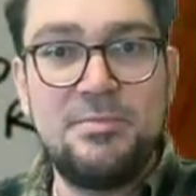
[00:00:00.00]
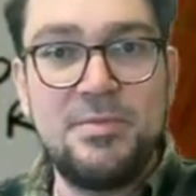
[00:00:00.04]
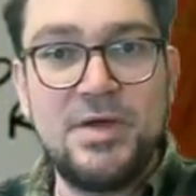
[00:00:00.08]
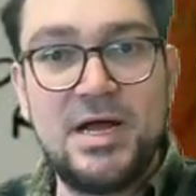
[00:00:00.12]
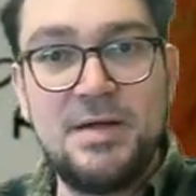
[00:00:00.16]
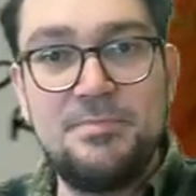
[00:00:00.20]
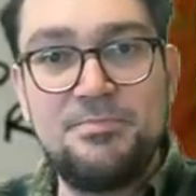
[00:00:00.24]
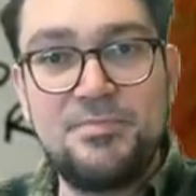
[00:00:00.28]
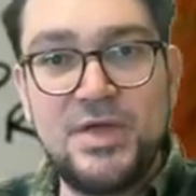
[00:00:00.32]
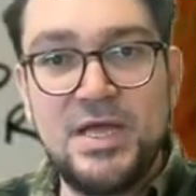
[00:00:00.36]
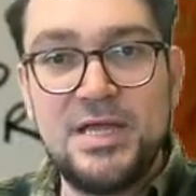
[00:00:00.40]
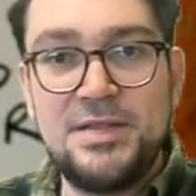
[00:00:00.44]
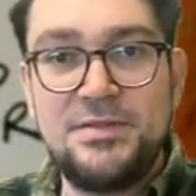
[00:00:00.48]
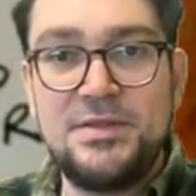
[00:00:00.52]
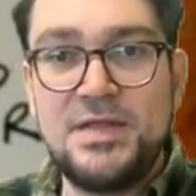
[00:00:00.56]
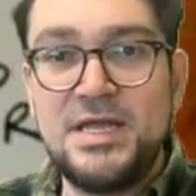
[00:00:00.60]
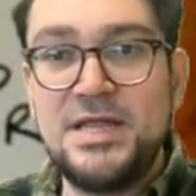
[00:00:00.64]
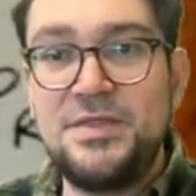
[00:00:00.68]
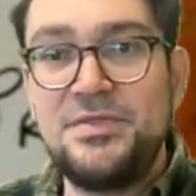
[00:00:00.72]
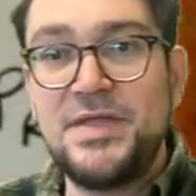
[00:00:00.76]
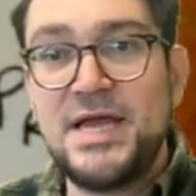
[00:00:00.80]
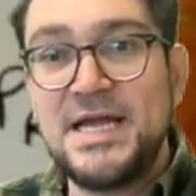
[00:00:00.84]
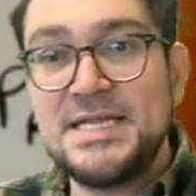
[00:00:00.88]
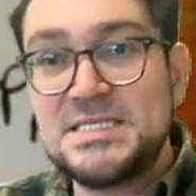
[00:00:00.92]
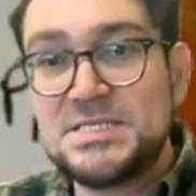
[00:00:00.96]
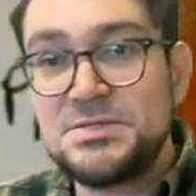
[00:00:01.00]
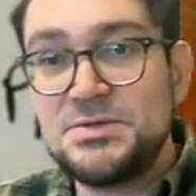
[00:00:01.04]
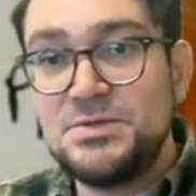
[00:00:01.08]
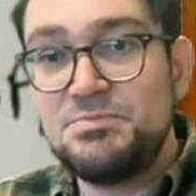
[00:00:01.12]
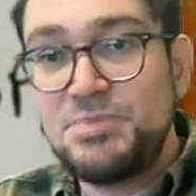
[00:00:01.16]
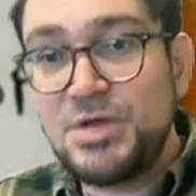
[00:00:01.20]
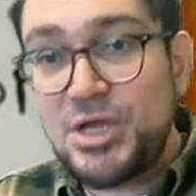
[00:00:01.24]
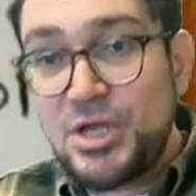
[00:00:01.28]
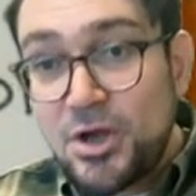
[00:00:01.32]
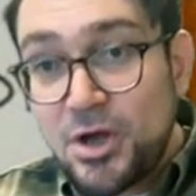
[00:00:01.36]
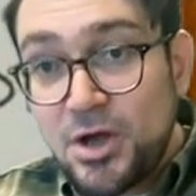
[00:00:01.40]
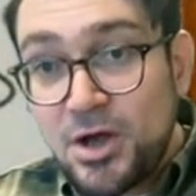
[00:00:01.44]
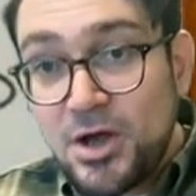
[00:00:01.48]
And that's
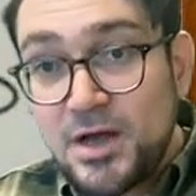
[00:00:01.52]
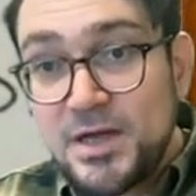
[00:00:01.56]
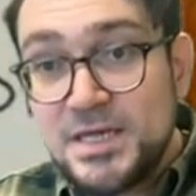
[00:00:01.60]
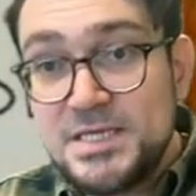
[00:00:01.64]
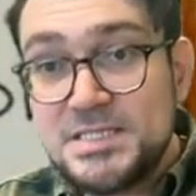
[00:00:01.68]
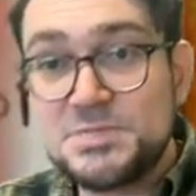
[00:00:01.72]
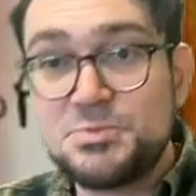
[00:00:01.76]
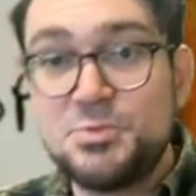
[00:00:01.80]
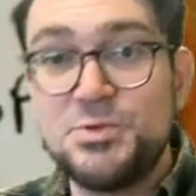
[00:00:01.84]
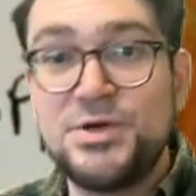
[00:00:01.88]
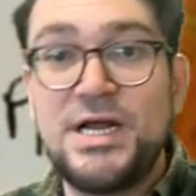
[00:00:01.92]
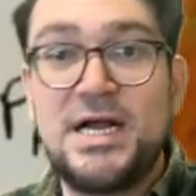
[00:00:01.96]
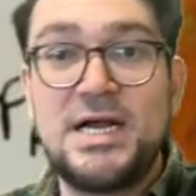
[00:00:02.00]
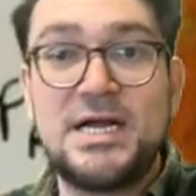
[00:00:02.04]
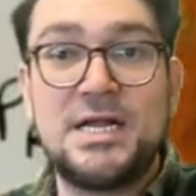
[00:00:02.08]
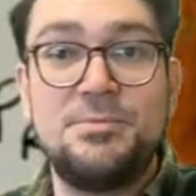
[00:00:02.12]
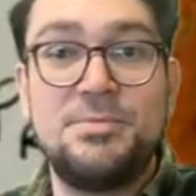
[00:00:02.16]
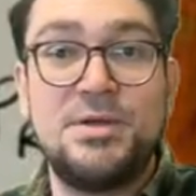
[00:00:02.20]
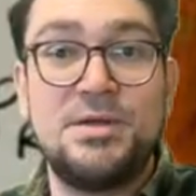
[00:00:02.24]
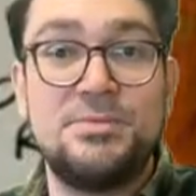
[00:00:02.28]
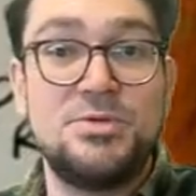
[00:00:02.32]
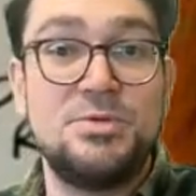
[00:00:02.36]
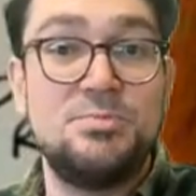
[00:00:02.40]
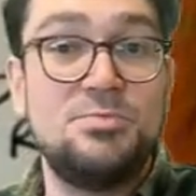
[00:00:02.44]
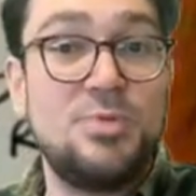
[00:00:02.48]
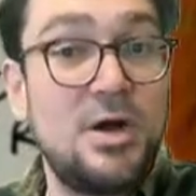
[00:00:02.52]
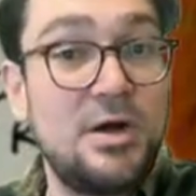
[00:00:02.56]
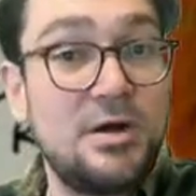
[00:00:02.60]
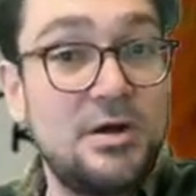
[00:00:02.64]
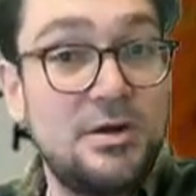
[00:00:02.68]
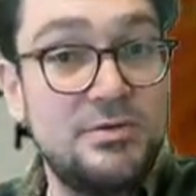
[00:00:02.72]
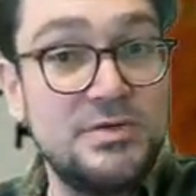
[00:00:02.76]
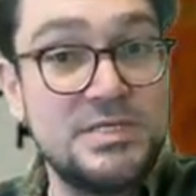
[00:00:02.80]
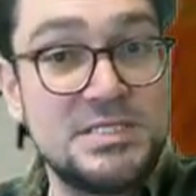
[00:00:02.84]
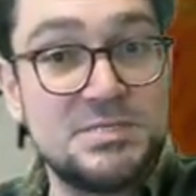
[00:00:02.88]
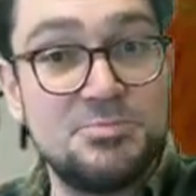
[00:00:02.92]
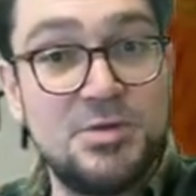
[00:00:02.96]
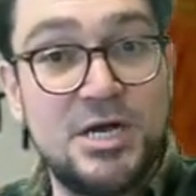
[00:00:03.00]
because we're not going to be able to borrow
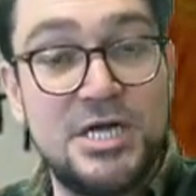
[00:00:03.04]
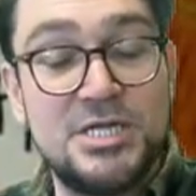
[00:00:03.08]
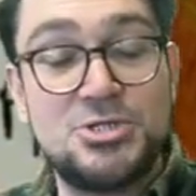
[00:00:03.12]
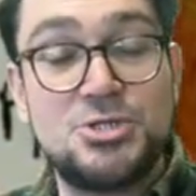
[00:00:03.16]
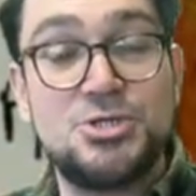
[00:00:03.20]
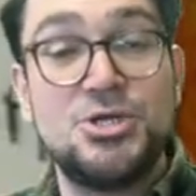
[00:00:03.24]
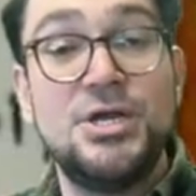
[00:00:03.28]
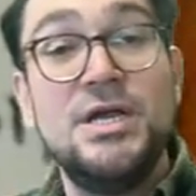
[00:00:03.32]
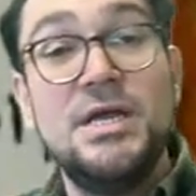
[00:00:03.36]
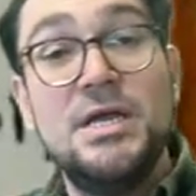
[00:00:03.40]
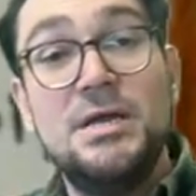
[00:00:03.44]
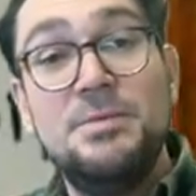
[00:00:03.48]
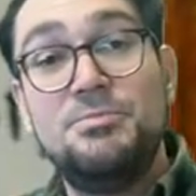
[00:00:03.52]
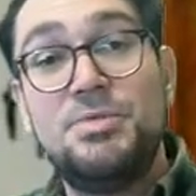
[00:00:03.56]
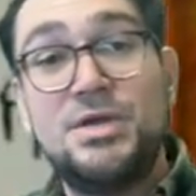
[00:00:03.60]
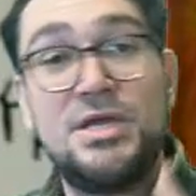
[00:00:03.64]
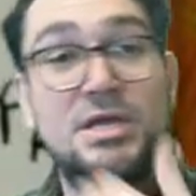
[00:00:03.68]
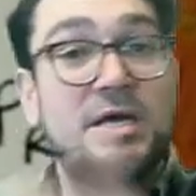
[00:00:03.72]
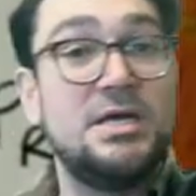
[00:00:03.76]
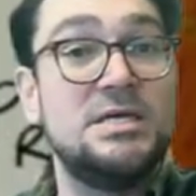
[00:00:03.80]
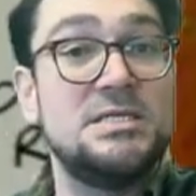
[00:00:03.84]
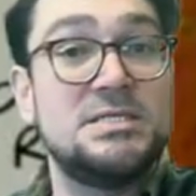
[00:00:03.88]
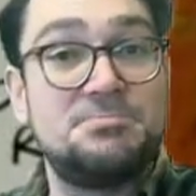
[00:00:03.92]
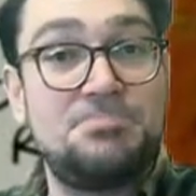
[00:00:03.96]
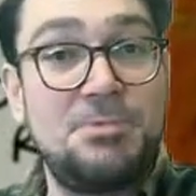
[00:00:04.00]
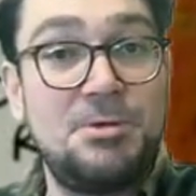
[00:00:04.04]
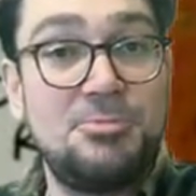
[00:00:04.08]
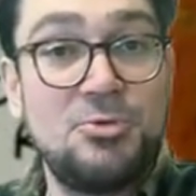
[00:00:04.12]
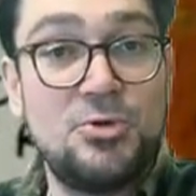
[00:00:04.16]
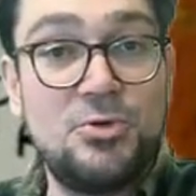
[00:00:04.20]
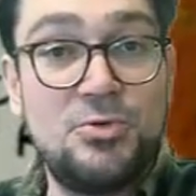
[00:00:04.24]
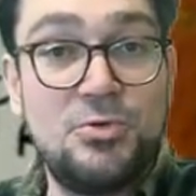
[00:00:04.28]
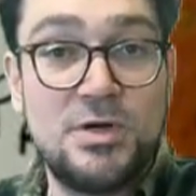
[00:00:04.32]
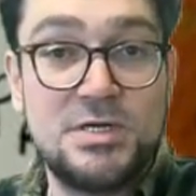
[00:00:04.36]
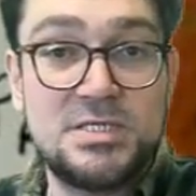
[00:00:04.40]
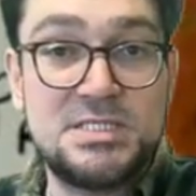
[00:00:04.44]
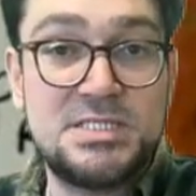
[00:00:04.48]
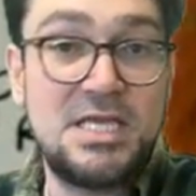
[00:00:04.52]
as much much because people
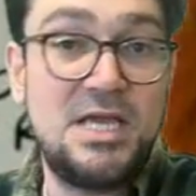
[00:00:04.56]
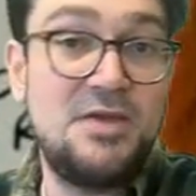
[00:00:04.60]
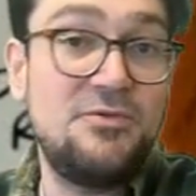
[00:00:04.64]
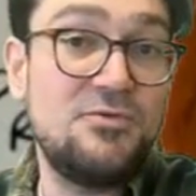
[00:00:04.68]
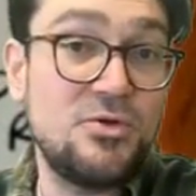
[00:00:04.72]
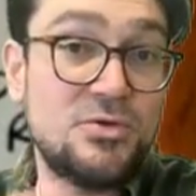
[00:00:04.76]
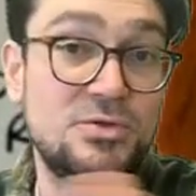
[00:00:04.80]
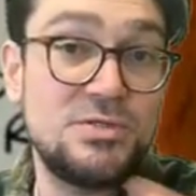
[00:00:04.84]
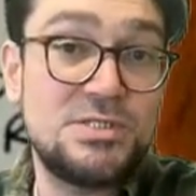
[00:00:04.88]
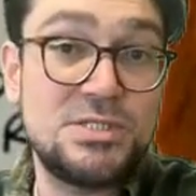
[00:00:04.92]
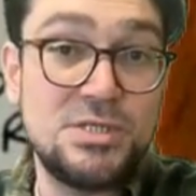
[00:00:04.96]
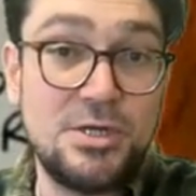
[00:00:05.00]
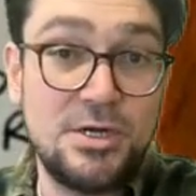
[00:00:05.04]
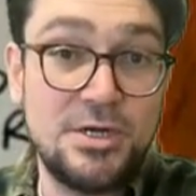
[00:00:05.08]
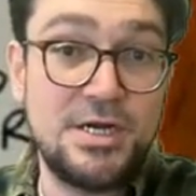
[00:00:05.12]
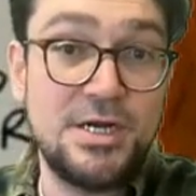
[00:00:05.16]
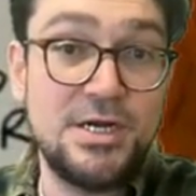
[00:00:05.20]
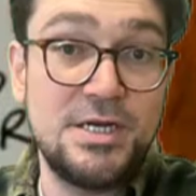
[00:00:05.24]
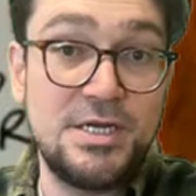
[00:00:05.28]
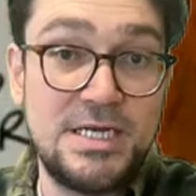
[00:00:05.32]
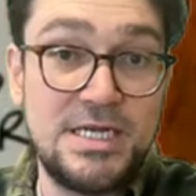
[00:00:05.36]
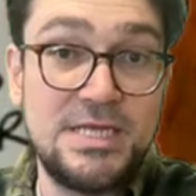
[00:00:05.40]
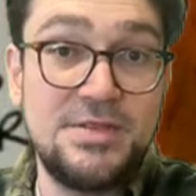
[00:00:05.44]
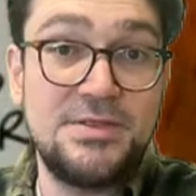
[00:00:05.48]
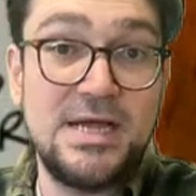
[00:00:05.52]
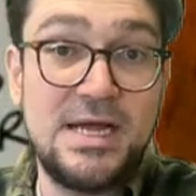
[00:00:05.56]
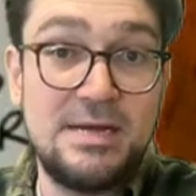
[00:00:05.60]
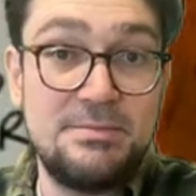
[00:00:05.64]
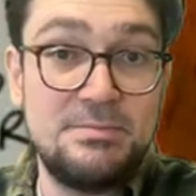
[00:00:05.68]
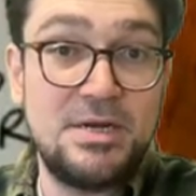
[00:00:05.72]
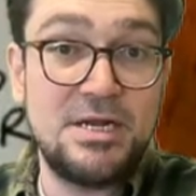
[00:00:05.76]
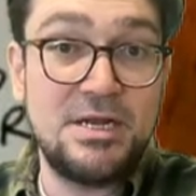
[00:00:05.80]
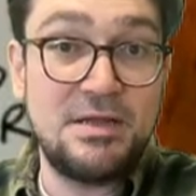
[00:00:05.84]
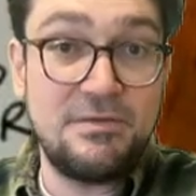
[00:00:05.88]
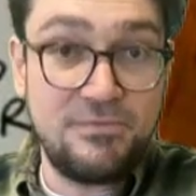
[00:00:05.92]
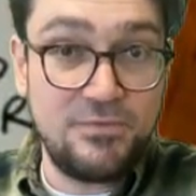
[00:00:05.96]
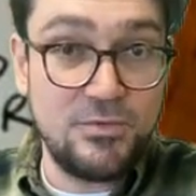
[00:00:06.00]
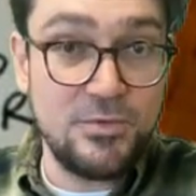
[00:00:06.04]
who are savers are going to need that
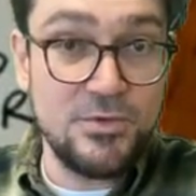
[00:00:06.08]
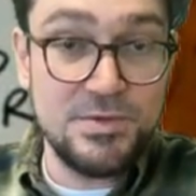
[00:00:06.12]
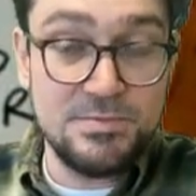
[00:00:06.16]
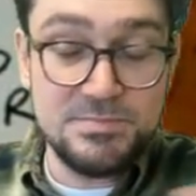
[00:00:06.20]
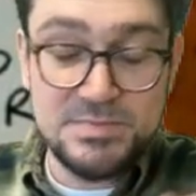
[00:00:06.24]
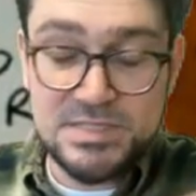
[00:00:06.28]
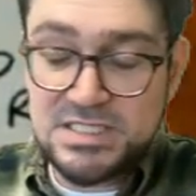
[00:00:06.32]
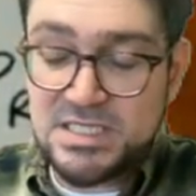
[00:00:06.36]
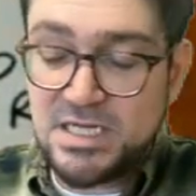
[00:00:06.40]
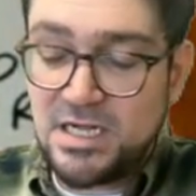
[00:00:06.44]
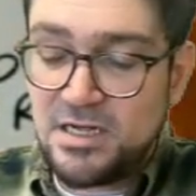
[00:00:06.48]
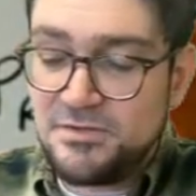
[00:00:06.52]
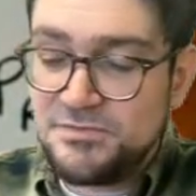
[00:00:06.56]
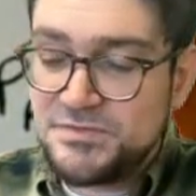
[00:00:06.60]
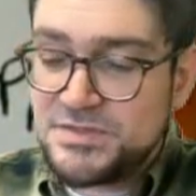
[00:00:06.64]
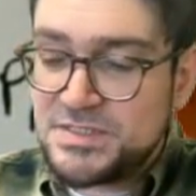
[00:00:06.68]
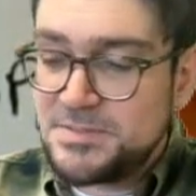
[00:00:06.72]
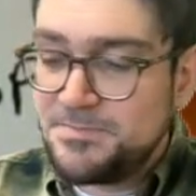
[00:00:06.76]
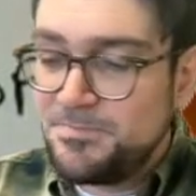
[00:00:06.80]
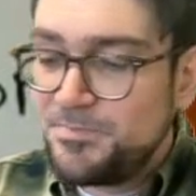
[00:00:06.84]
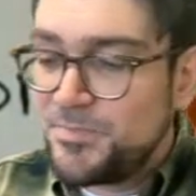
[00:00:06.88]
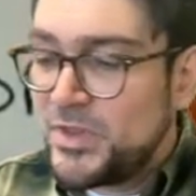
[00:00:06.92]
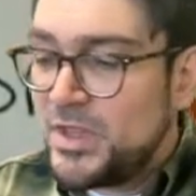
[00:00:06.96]
money for themselves.